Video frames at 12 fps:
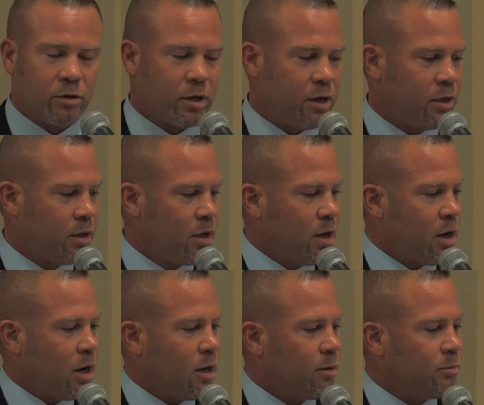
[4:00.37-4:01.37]
okay?
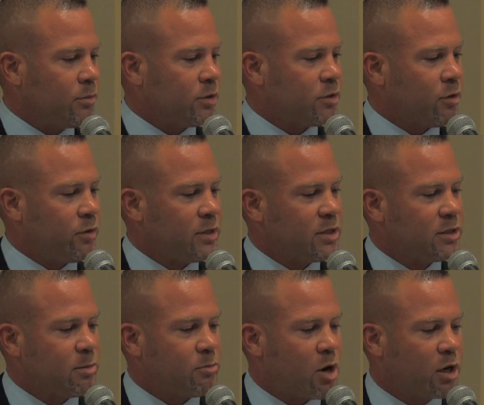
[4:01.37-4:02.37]
So this is
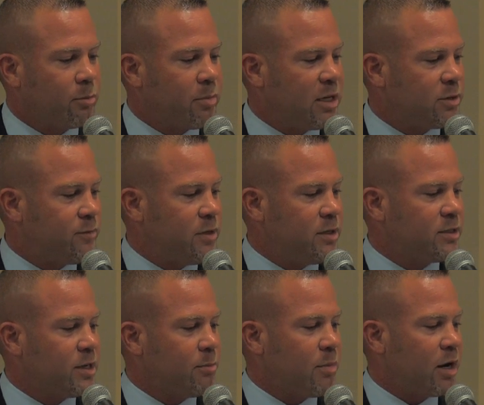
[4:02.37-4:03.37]
a market-based fee
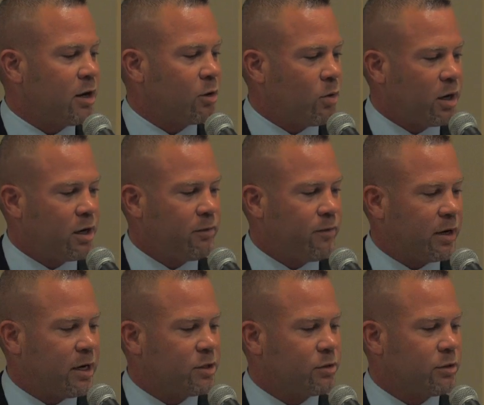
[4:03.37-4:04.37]
set by acquiring
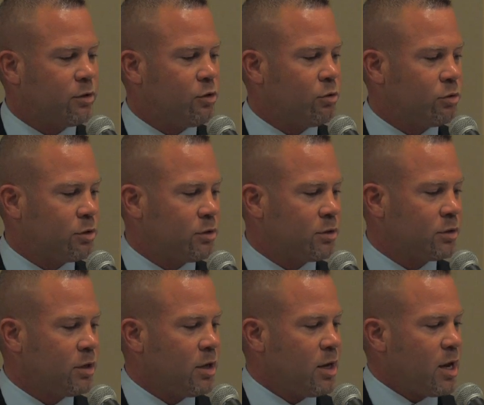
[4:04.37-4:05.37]
financial institutions,
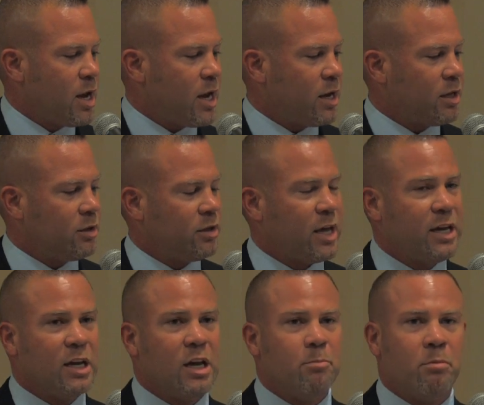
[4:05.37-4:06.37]
and
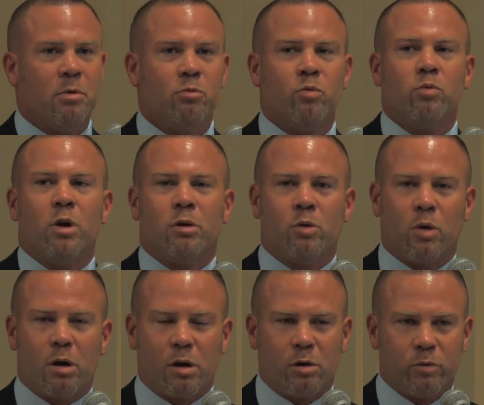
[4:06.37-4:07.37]

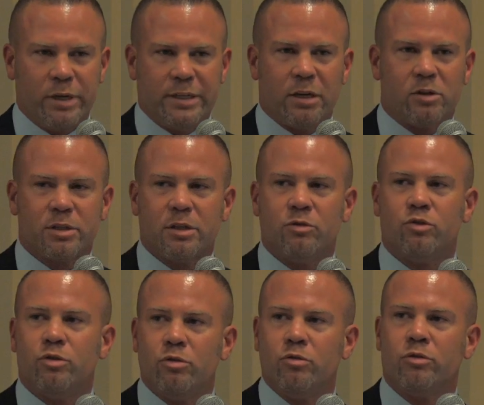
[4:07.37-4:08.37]
our retailers can
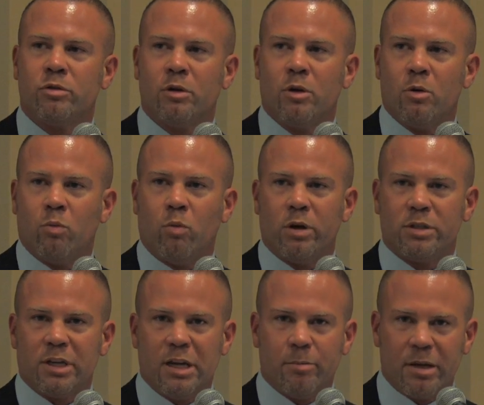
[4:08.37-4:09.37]
choose
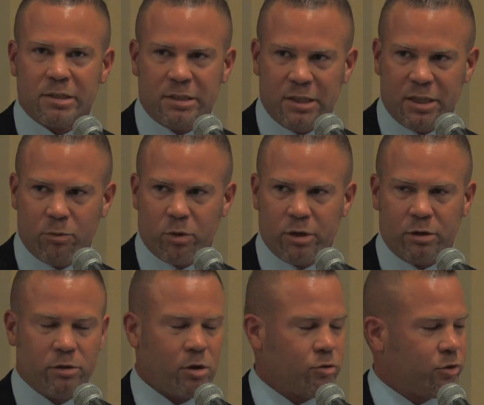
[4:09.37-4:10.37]
which MSD they want to
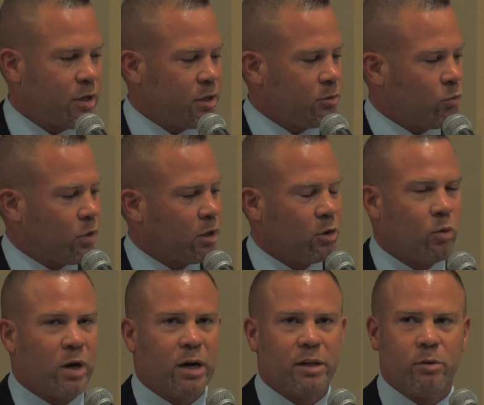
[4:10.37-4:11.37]
negotiate and what
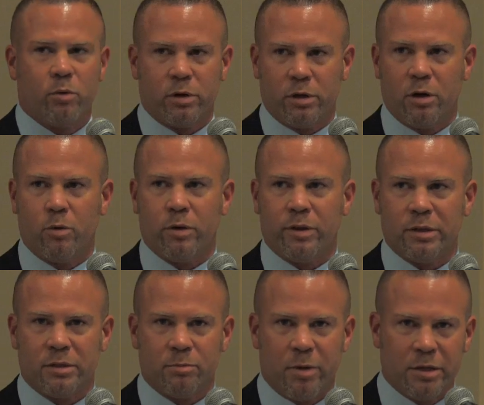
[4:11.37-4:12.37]
acquirer they want to go with.
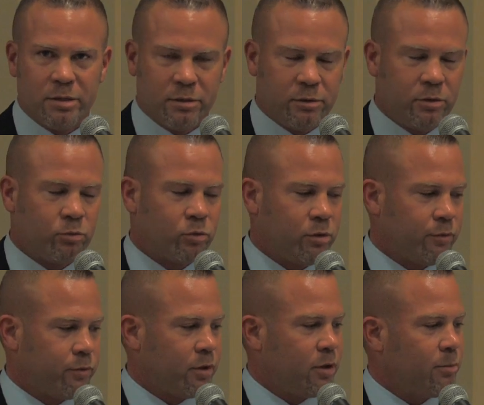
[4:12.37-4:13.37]
That's basically the rule of
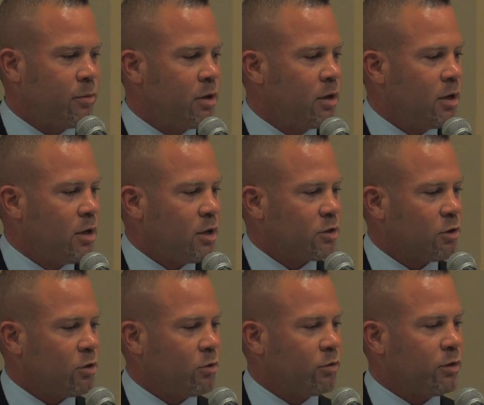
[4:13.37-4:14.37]
thumb.
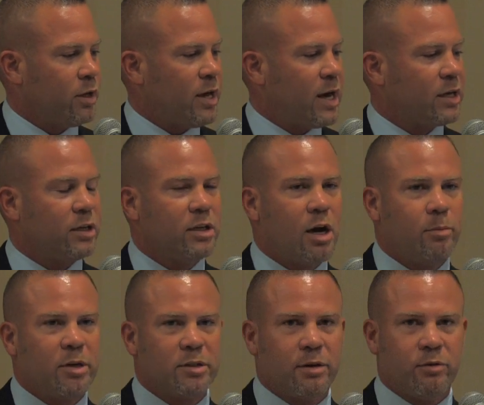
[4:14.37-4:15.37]
So the
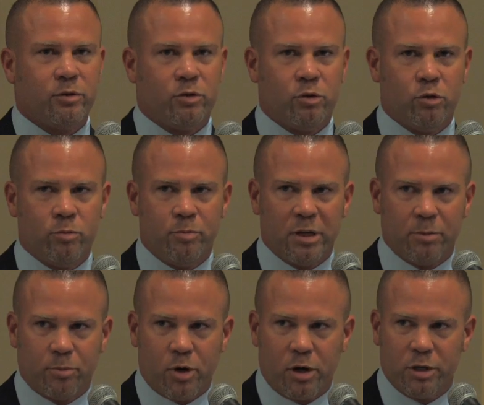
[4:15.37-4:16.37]
economics of the two
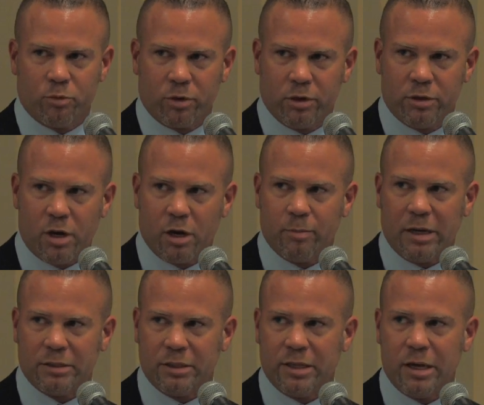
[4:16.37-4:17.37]
big parties we're going to talk
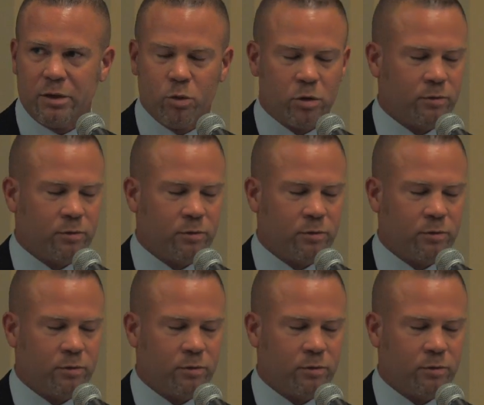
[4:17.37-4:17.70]
about today who are